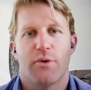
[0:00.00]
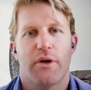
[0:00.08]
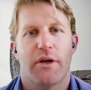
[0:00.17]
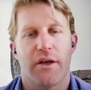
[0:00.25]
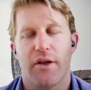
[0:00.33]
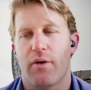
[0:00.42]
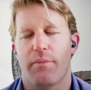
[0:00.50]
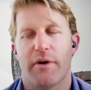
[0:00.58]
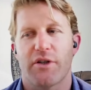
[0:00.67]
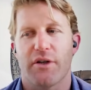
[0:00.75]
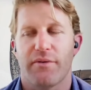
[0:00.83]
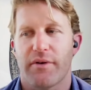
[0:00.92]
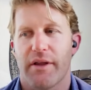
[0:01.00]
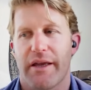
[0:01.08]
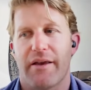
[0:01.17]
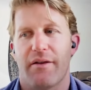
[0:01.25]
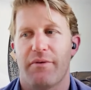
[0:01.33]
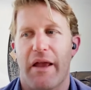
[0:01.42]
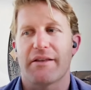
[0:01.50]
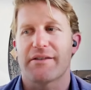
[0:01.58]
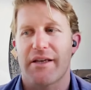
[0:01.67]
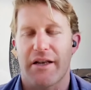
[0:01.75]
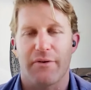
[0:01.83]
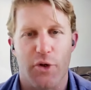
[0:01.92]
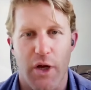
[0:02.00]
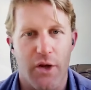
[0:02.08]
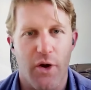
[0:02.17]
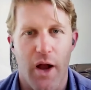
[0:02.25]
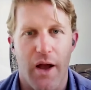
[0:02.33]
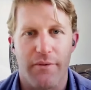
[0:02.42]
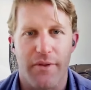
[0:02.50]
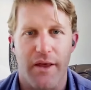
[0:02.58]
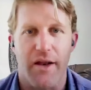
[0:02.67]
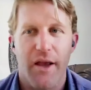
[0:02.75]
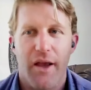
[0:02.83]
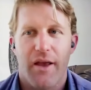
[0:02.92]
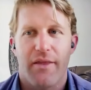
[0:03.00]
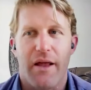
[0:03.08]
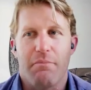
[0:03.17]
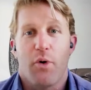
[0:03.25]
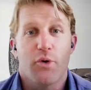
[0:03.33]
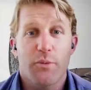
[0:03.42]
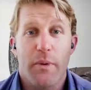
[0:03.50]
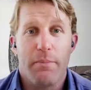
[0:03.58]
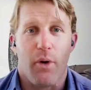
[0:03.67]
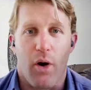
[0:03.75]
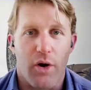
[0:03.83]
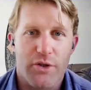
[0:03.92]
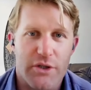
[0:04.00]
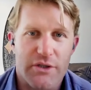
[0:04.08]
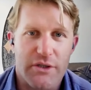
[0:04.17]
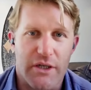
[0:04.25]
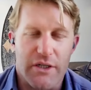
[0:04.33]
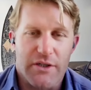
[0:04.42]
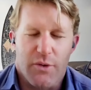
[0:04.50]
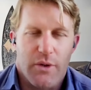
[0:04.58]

a bunch of like advanced kind of tradecraft that most people aren't just going to do it.